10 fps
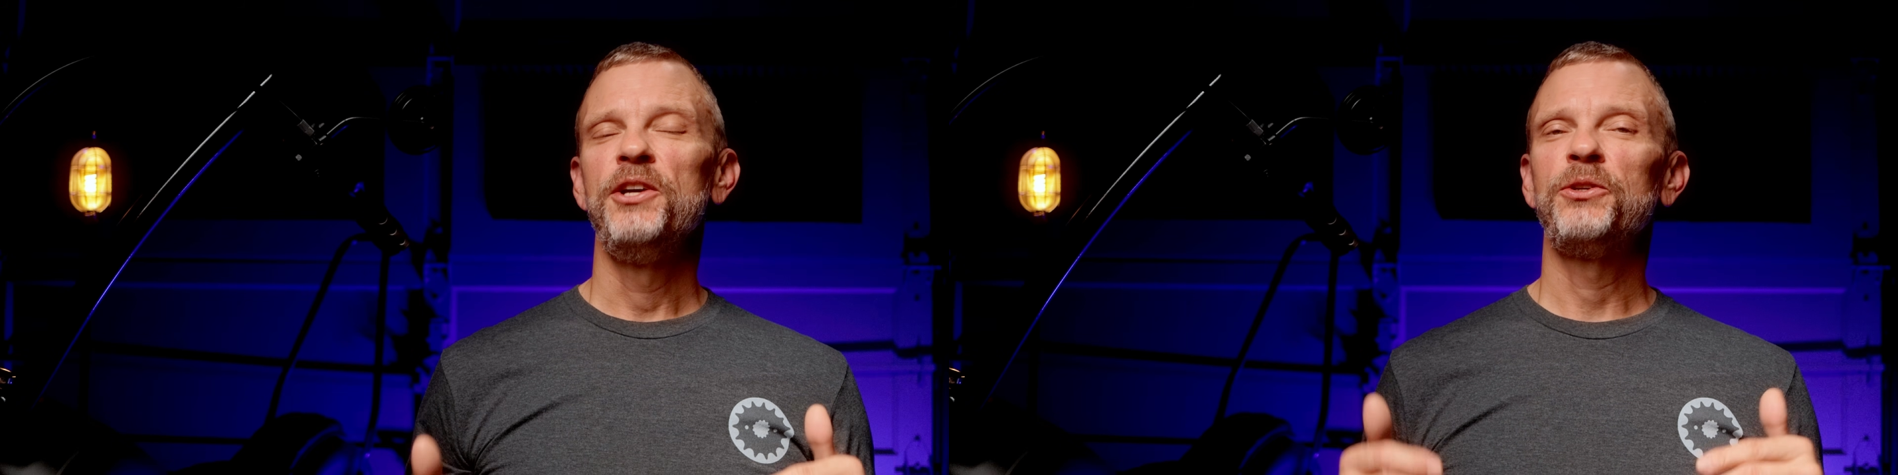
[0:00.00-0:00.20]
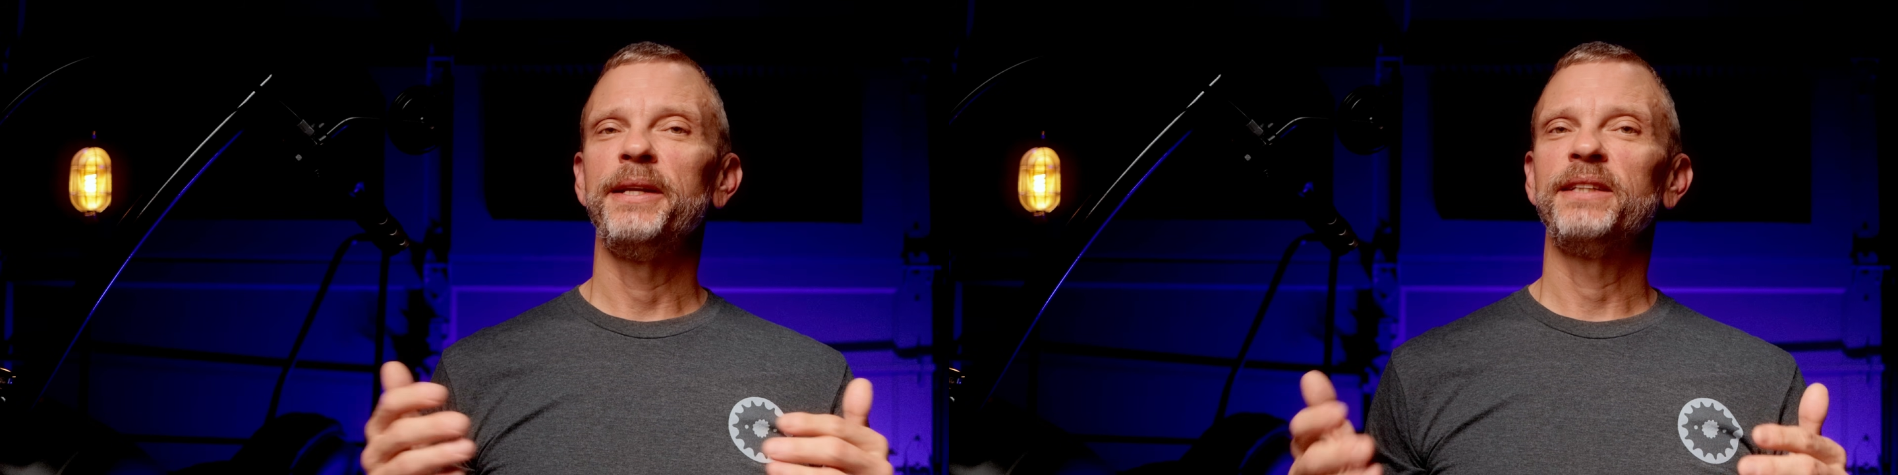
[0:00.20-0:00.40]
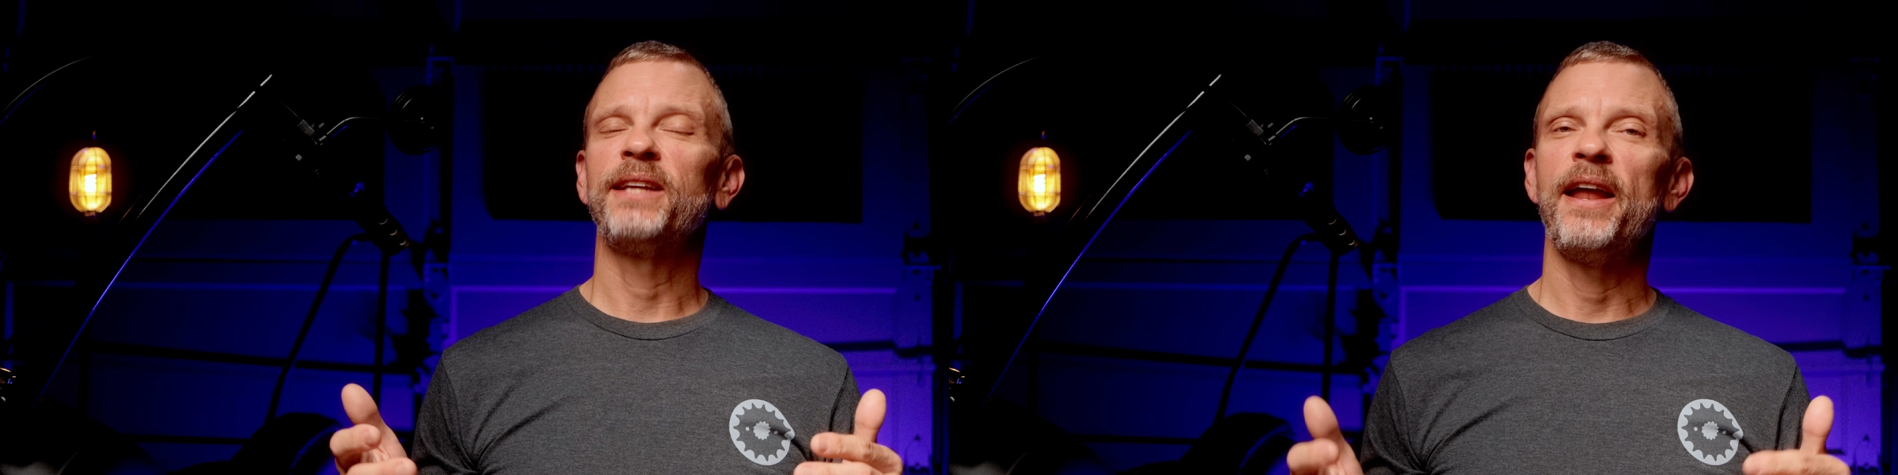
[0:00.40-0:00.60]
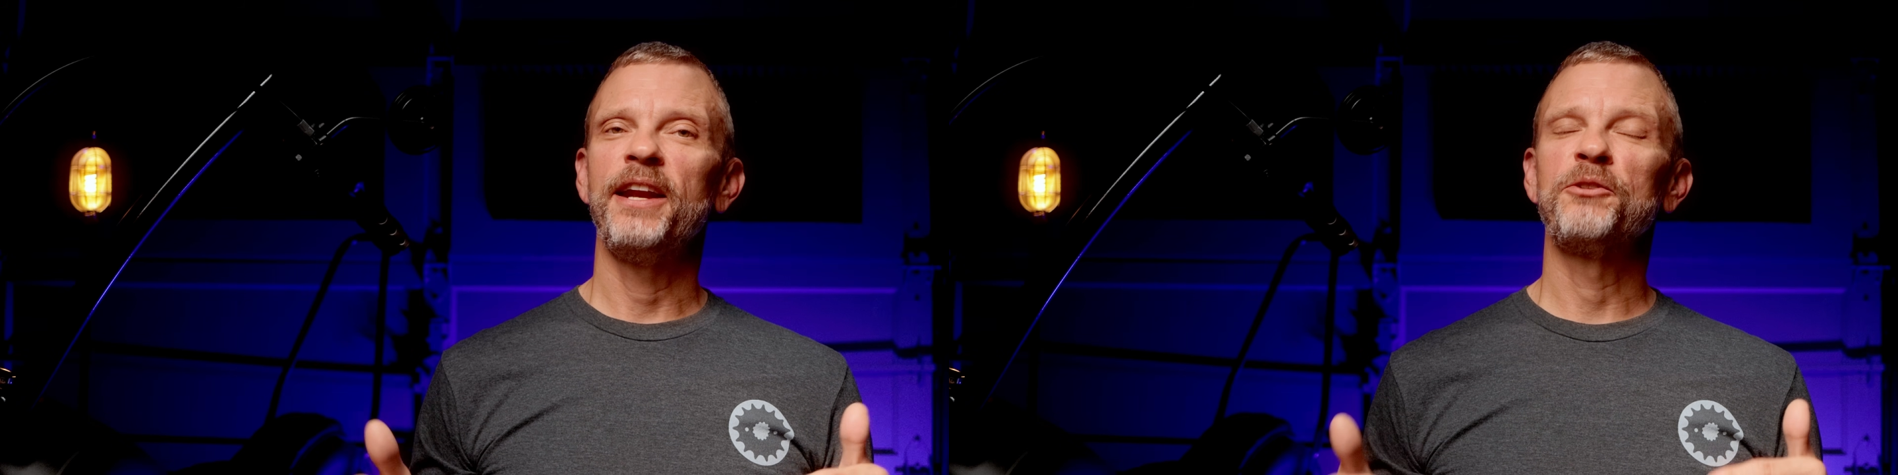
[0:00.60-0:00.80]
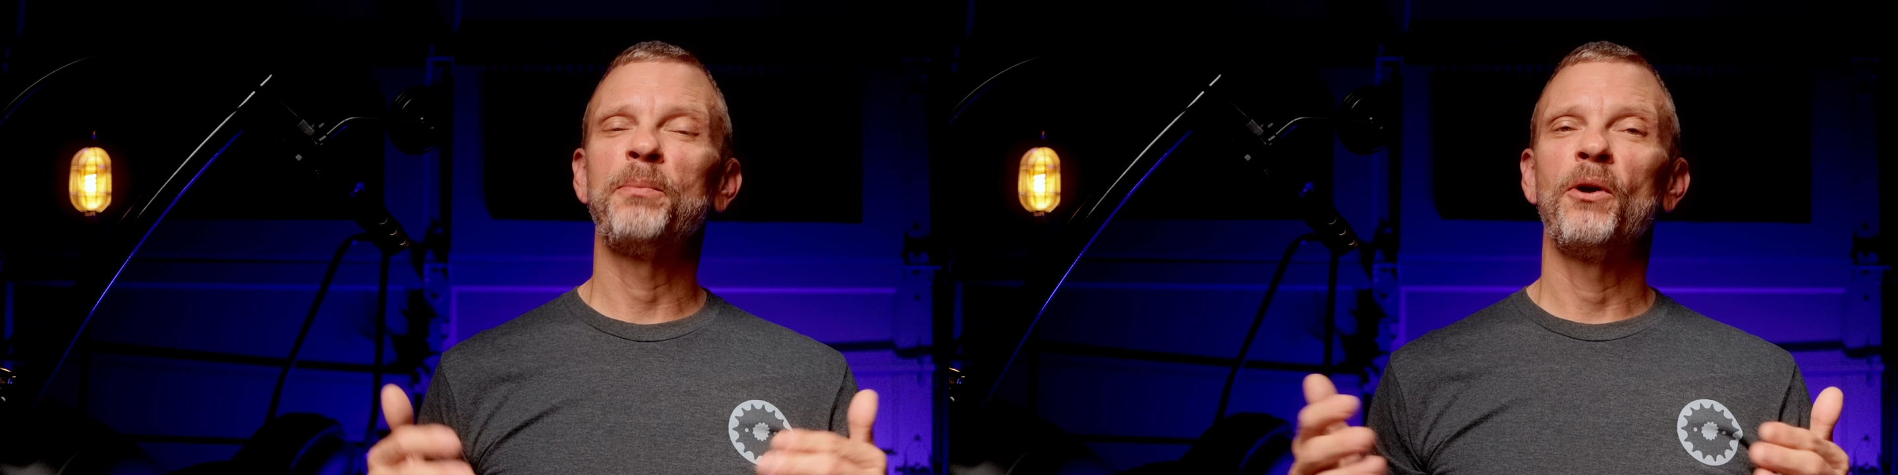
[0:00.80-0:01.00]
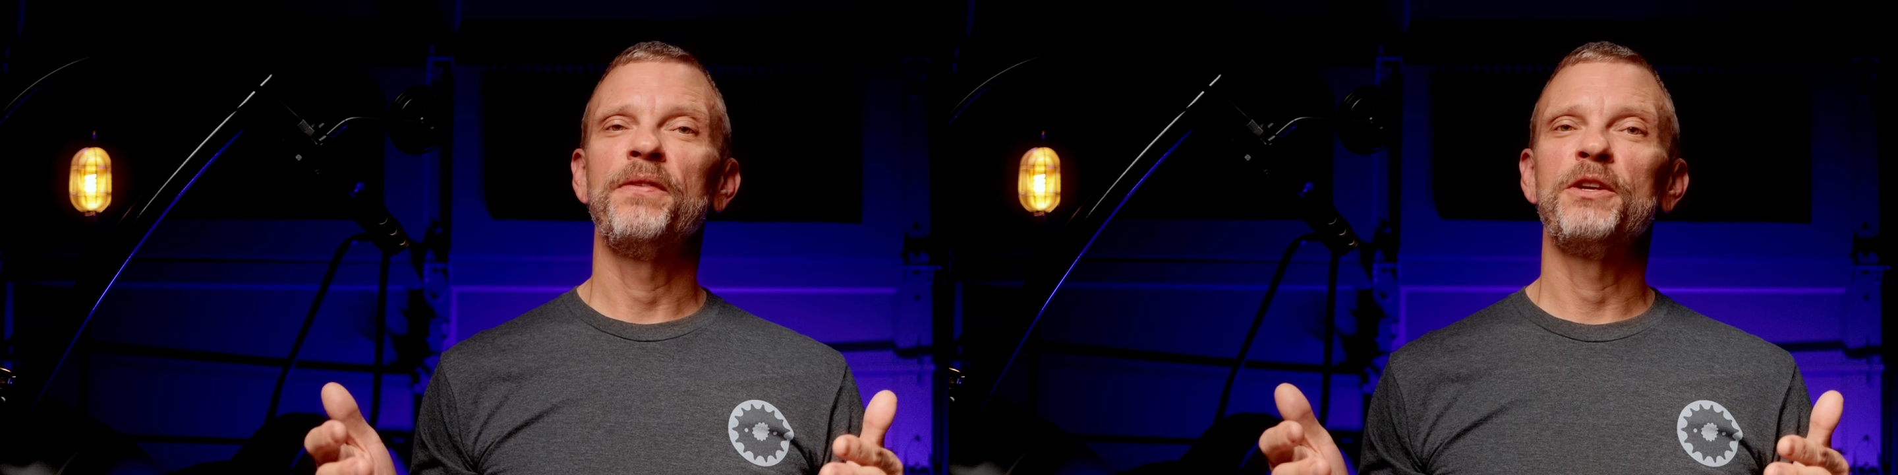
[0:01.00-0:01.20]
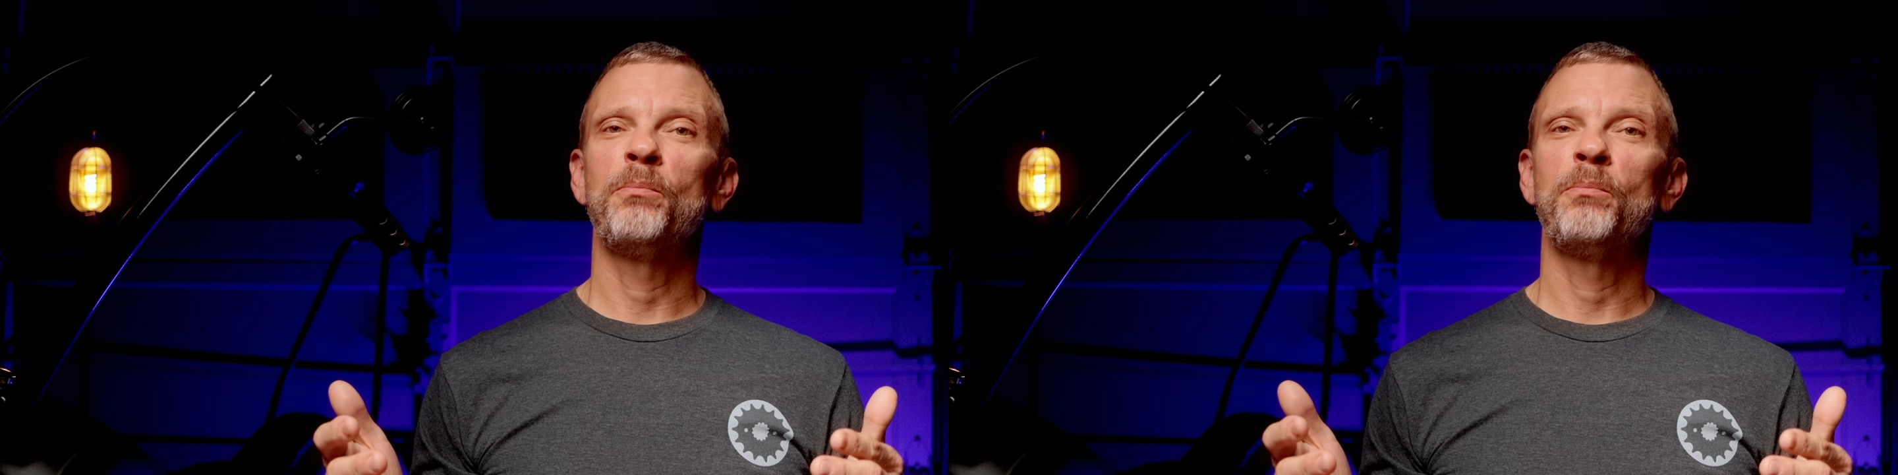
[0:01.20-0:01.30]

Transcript: So I decided as part of this